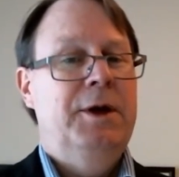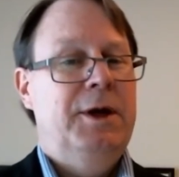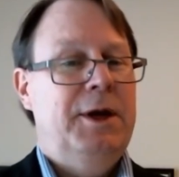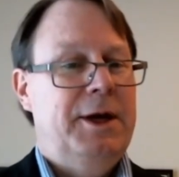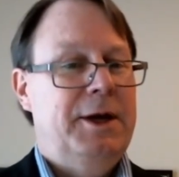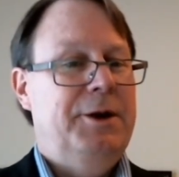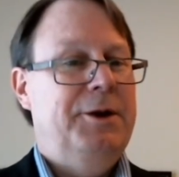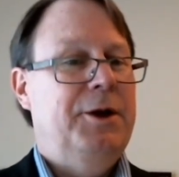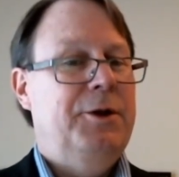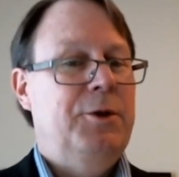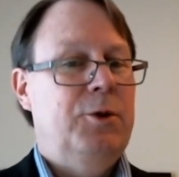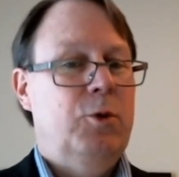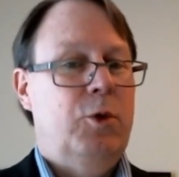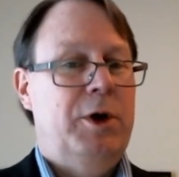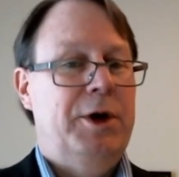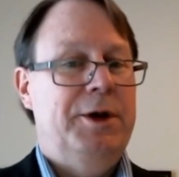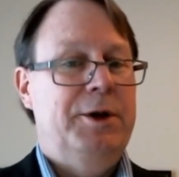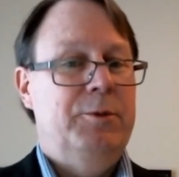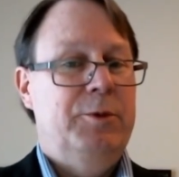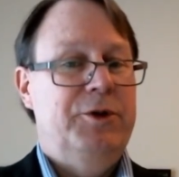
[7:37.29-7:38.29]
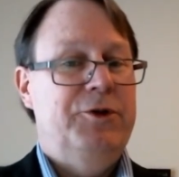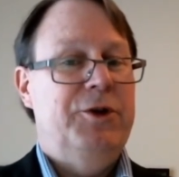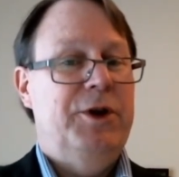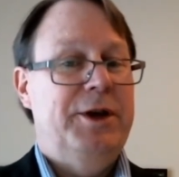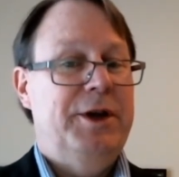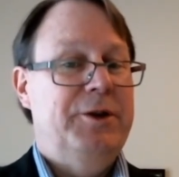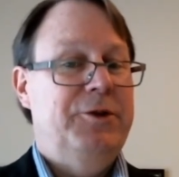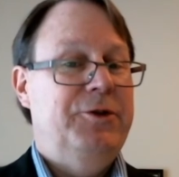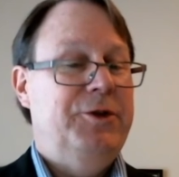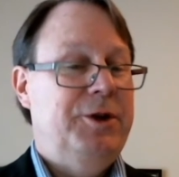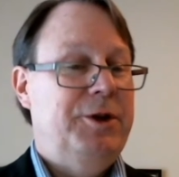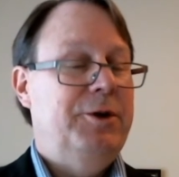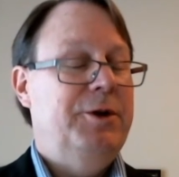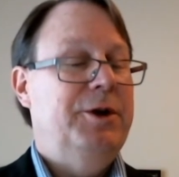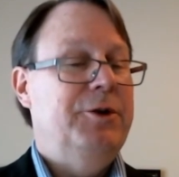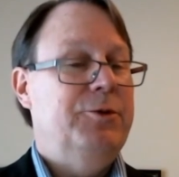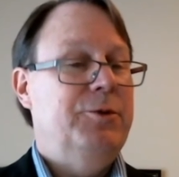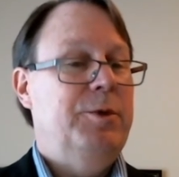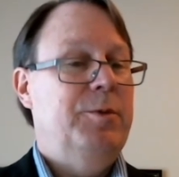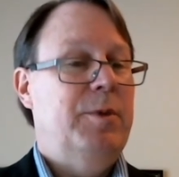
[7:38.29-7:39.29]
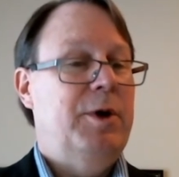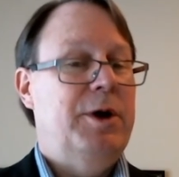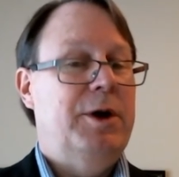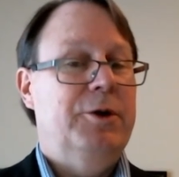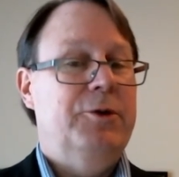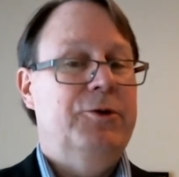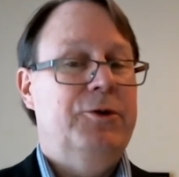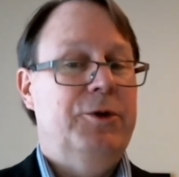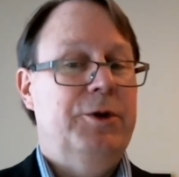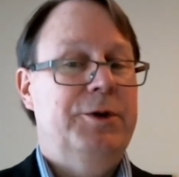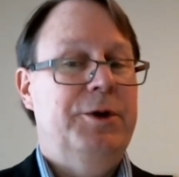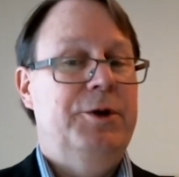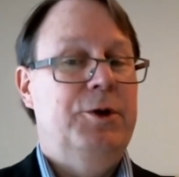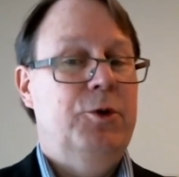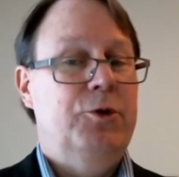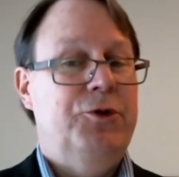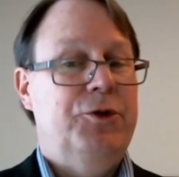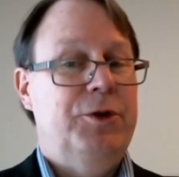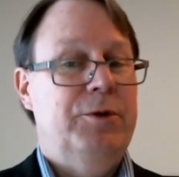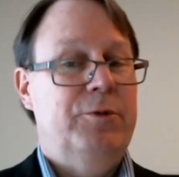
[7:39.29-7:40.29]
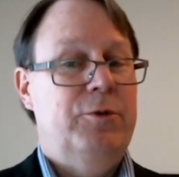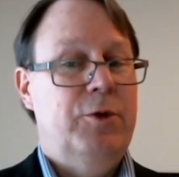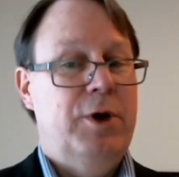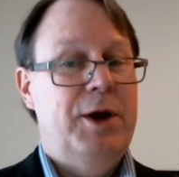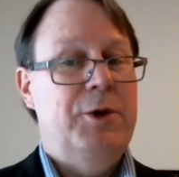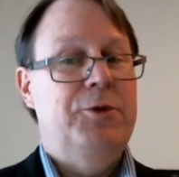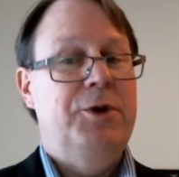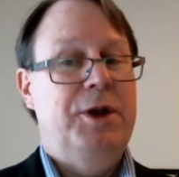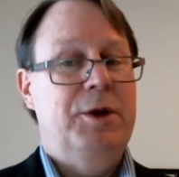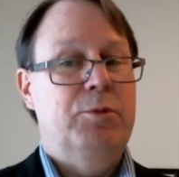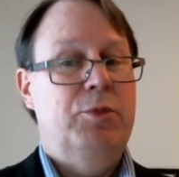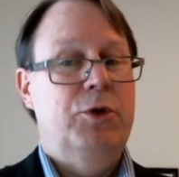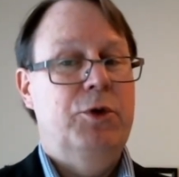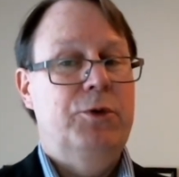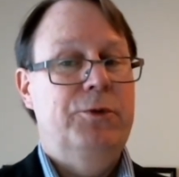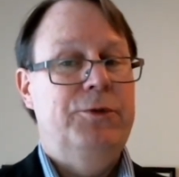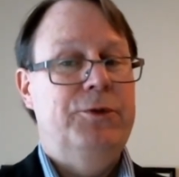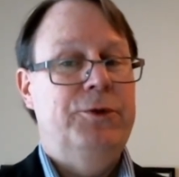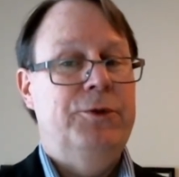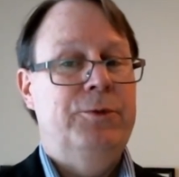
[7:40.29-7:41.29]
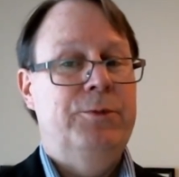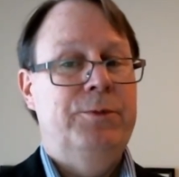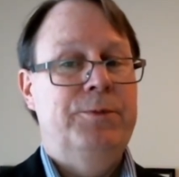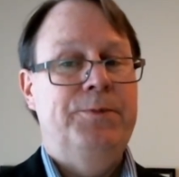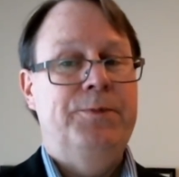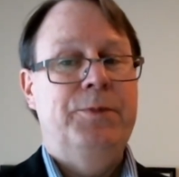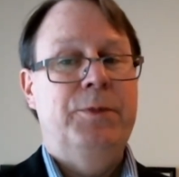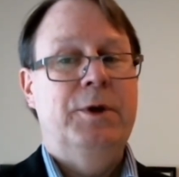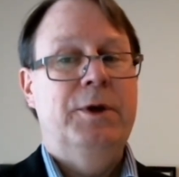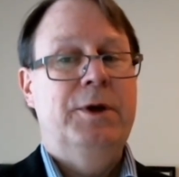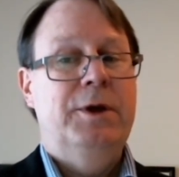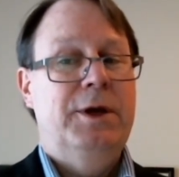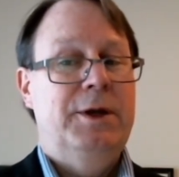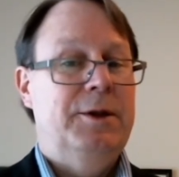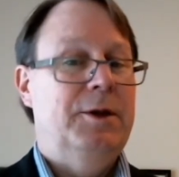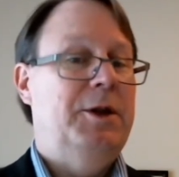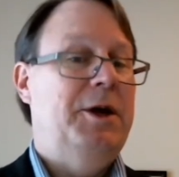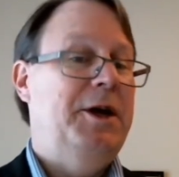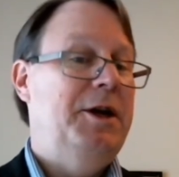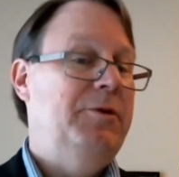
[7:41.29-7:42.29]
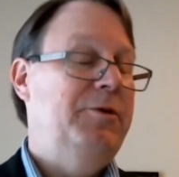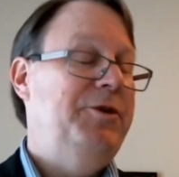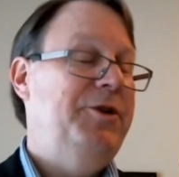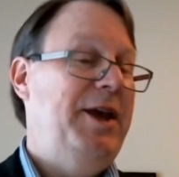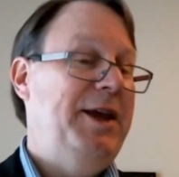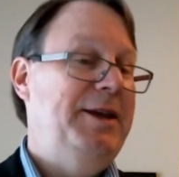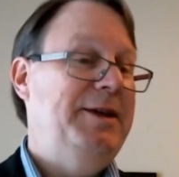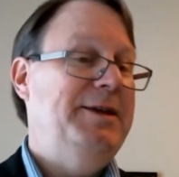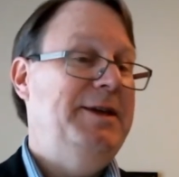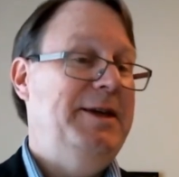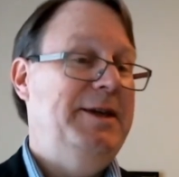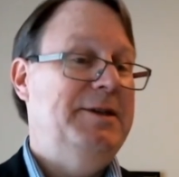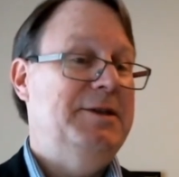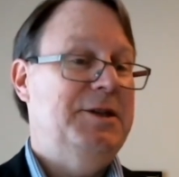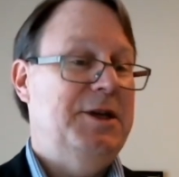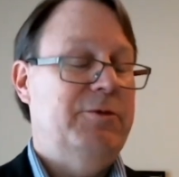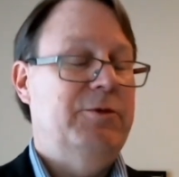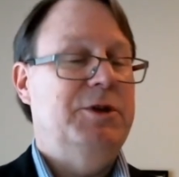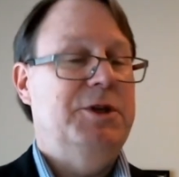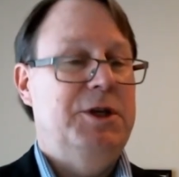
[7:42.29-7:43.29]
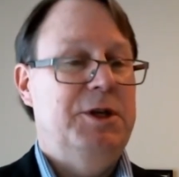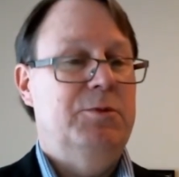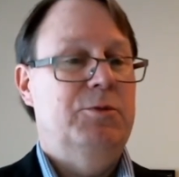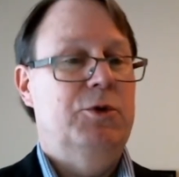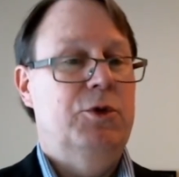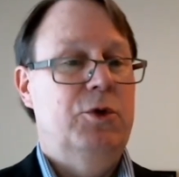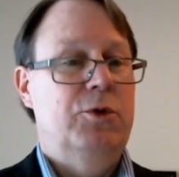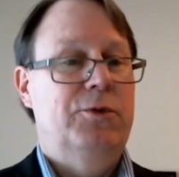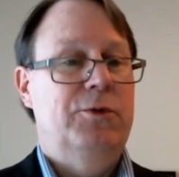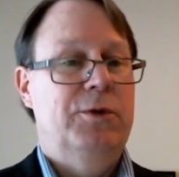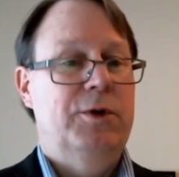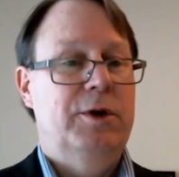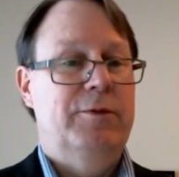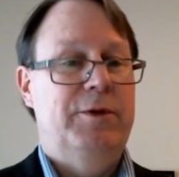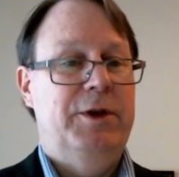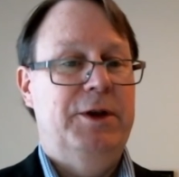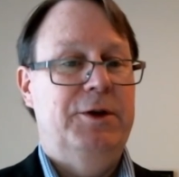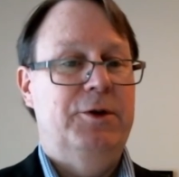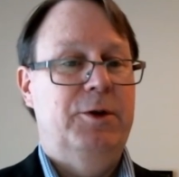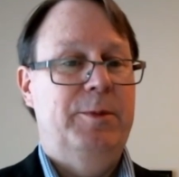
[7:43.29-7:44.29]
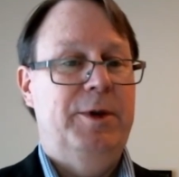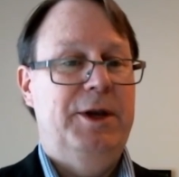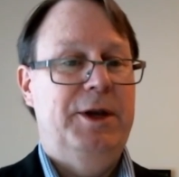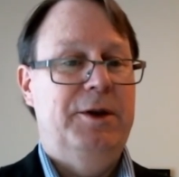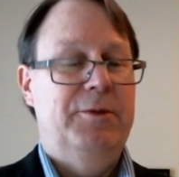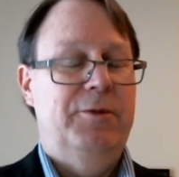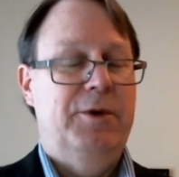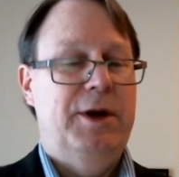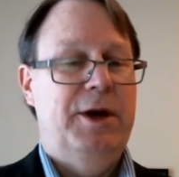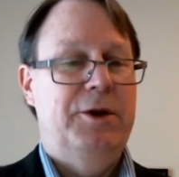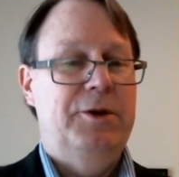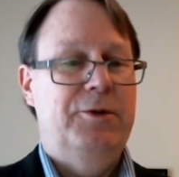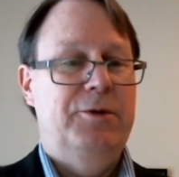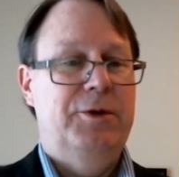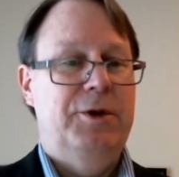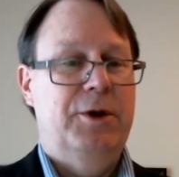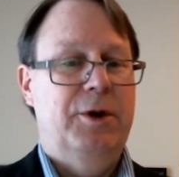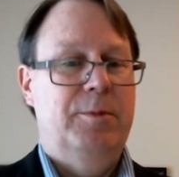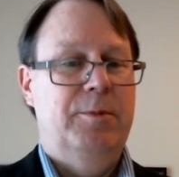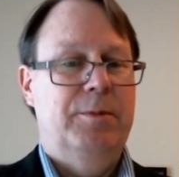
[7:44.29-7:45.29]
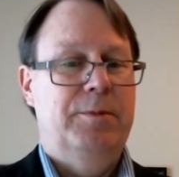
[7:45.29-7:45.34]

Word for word: and another one in which I consider his remarks on the notion of grounding proofs in the light of his 1817 proof of the intermediate value theorem.